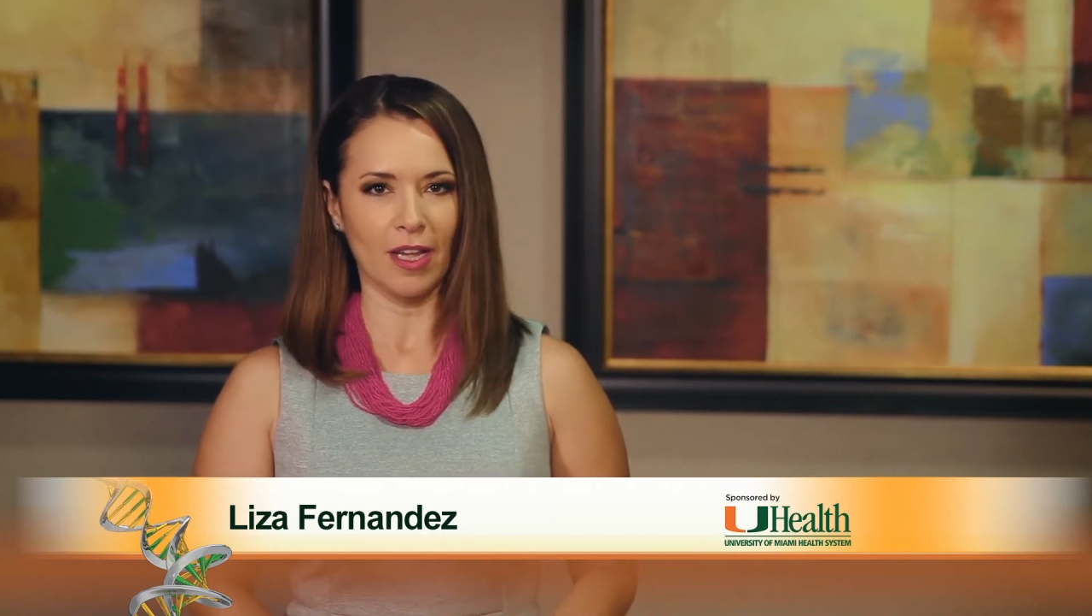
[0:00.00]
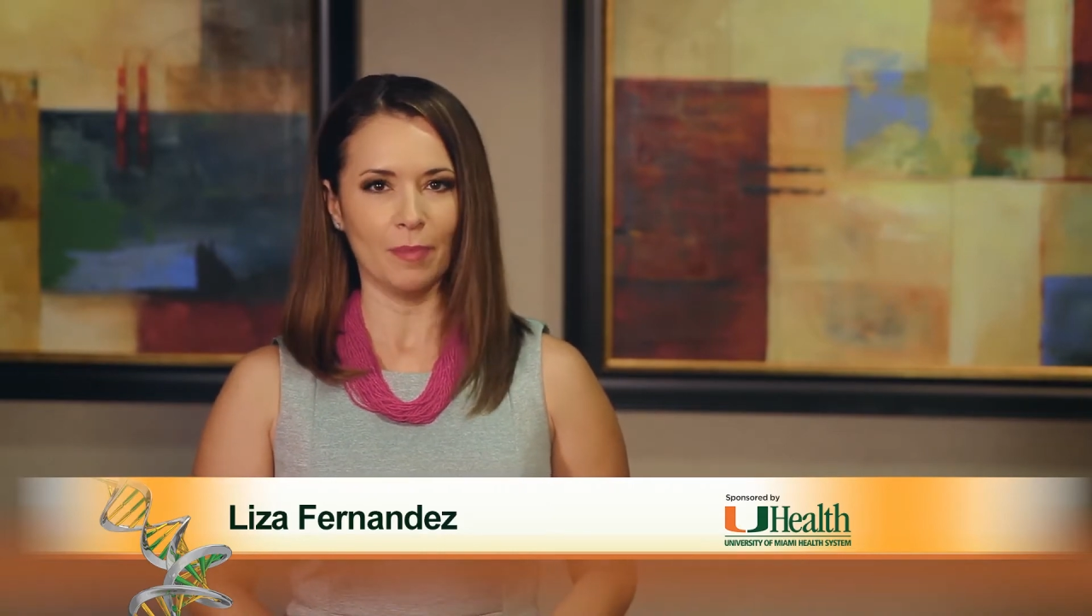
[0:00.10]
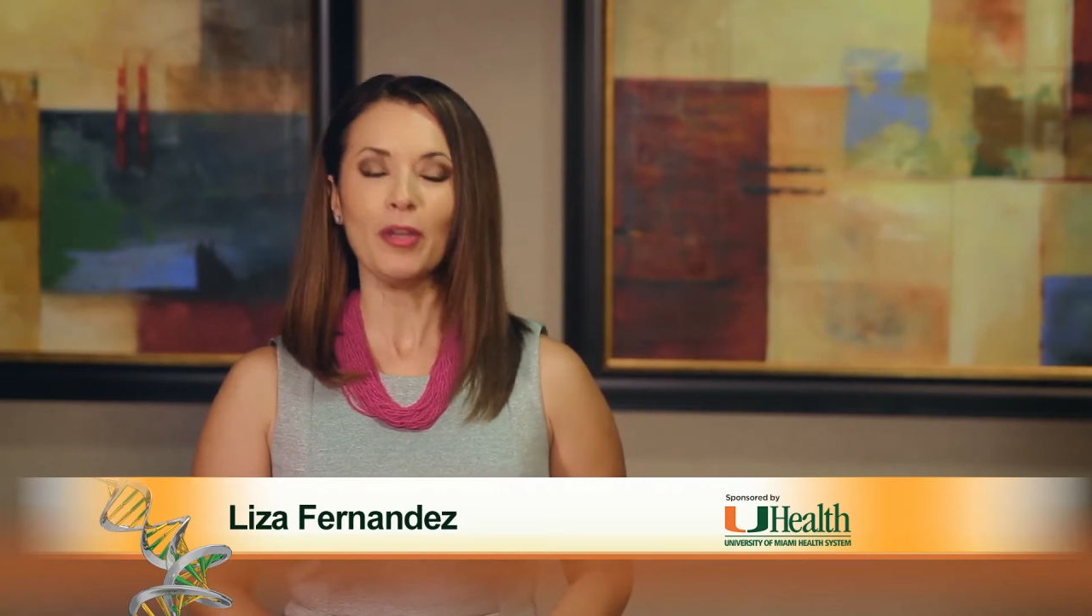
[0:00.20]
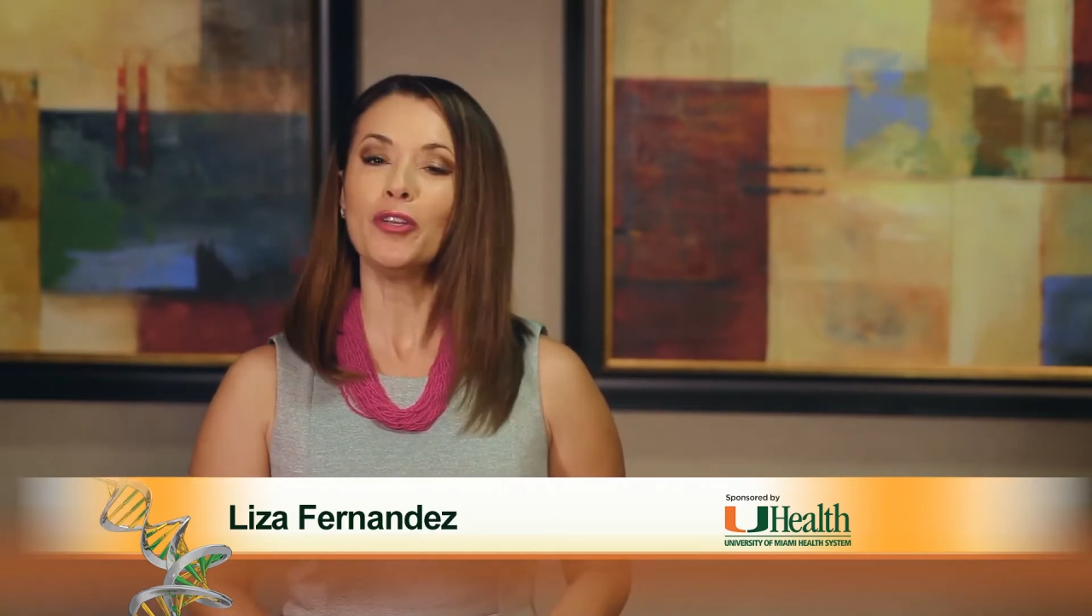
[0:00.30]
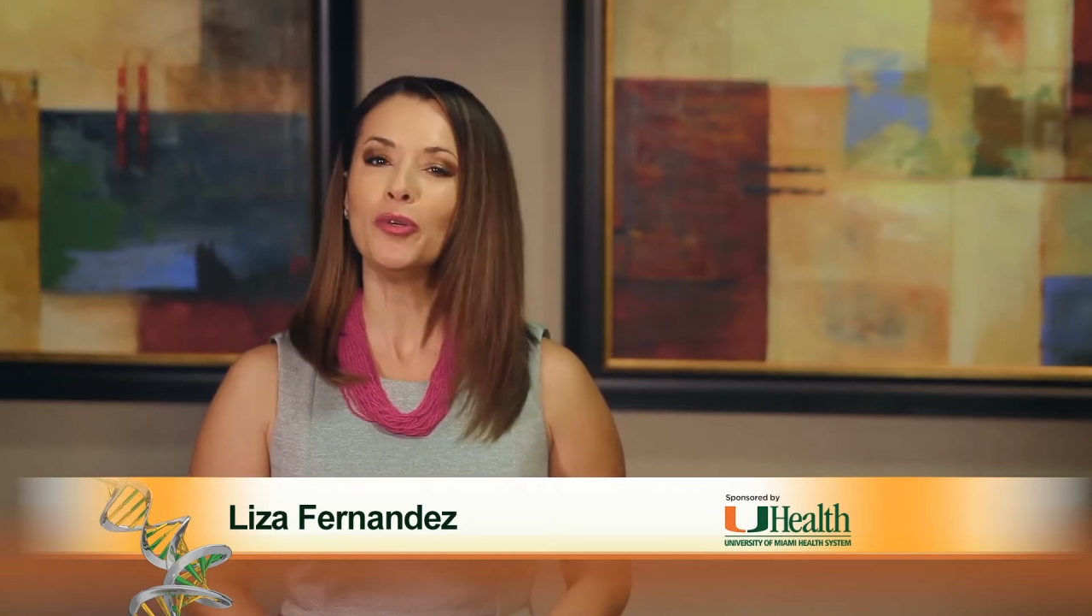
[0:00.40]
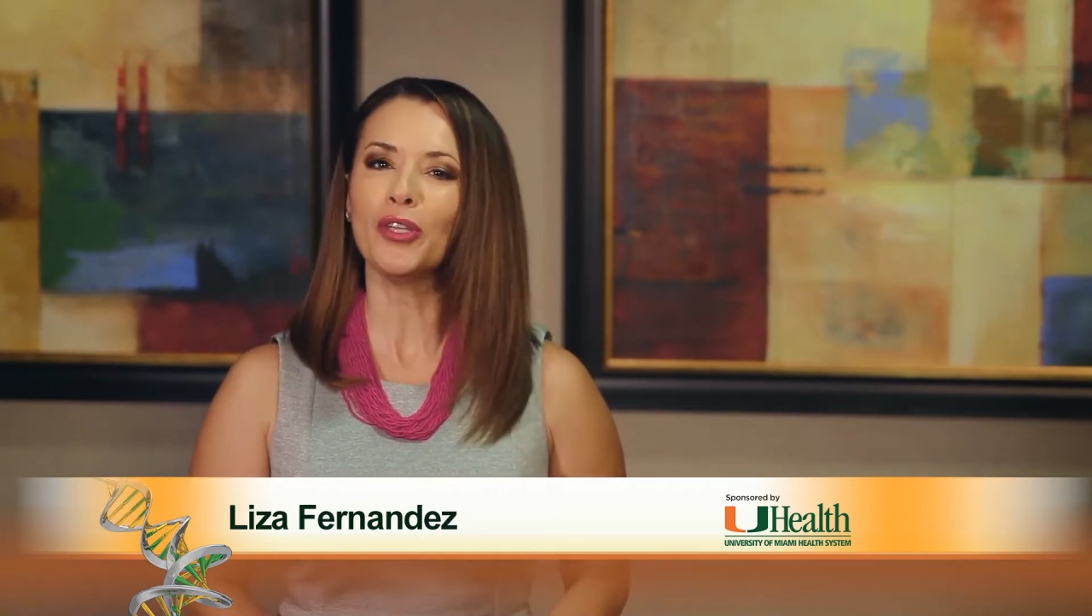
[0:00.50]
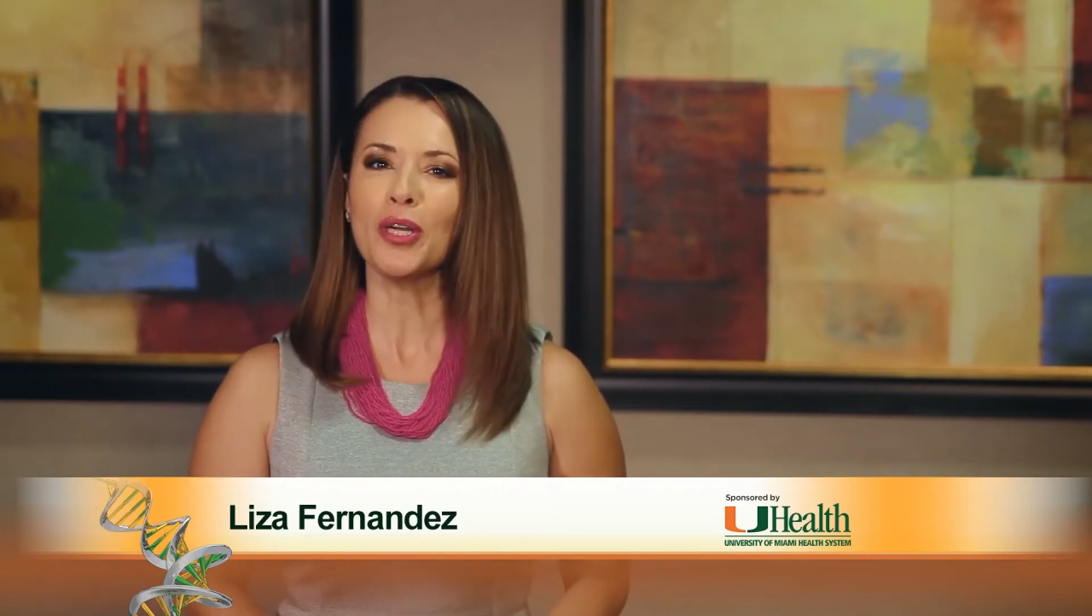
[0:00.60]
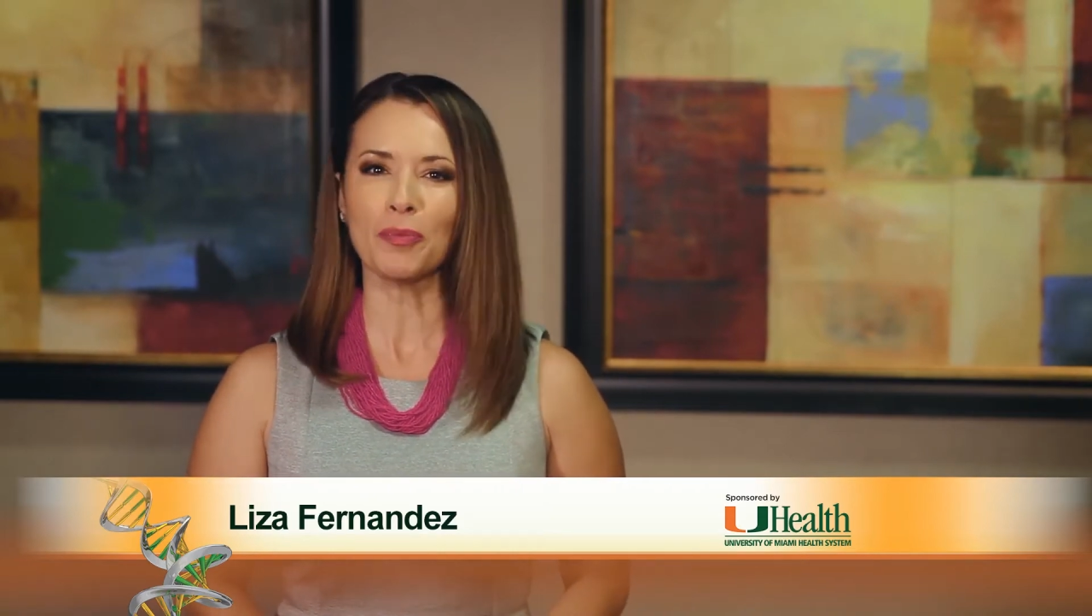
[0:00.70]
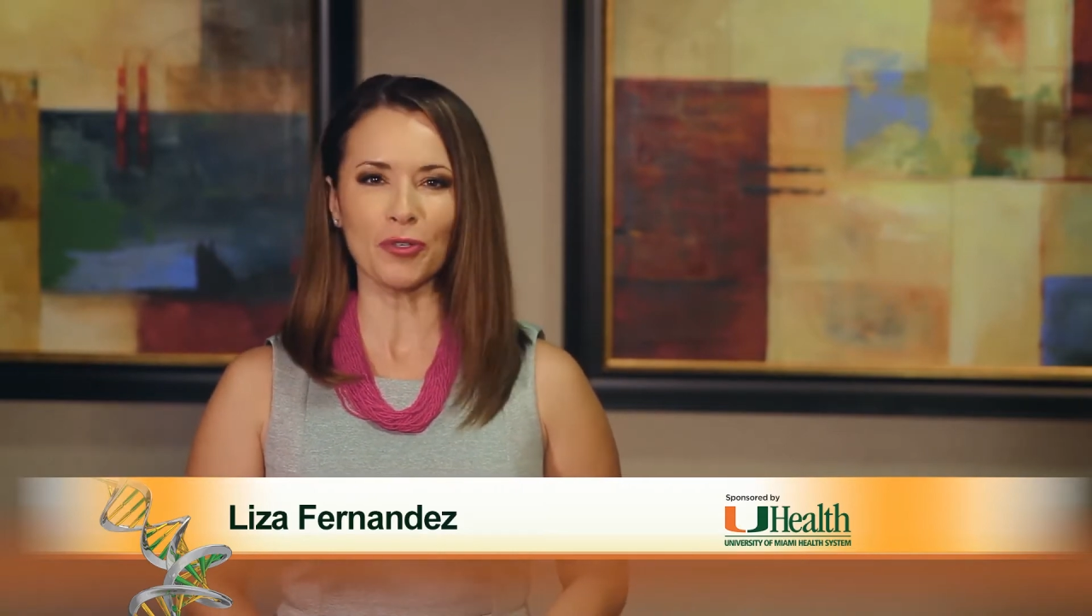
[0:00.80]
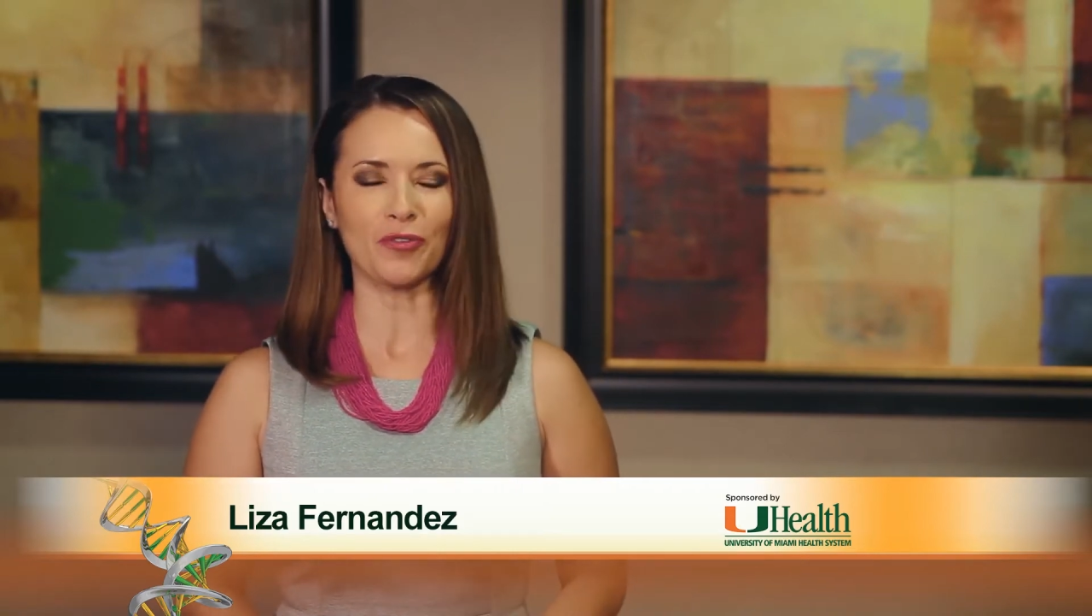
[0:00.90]
But newly
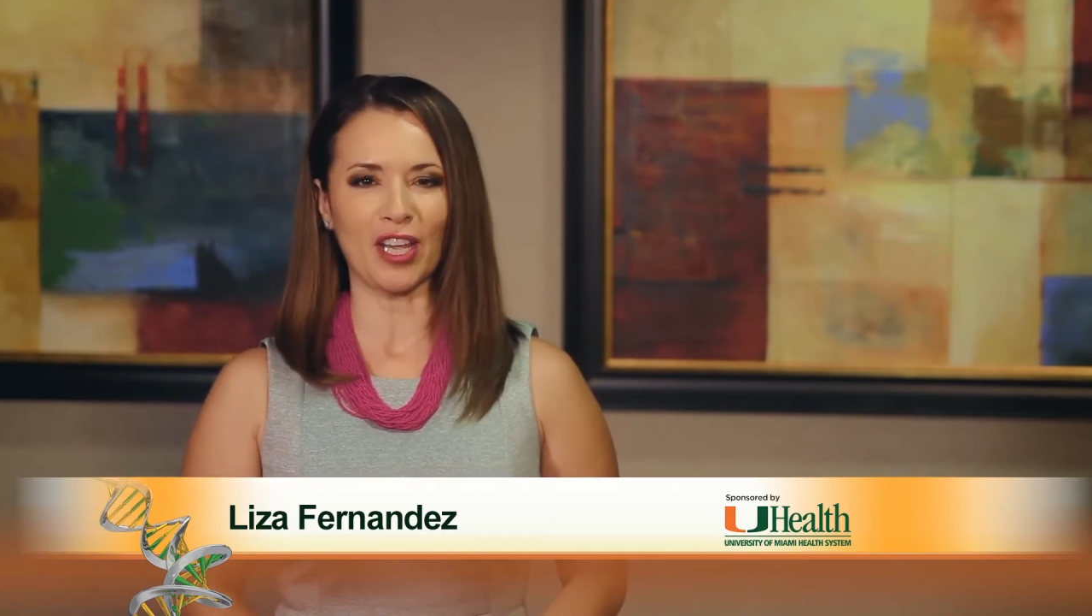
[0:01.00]
approved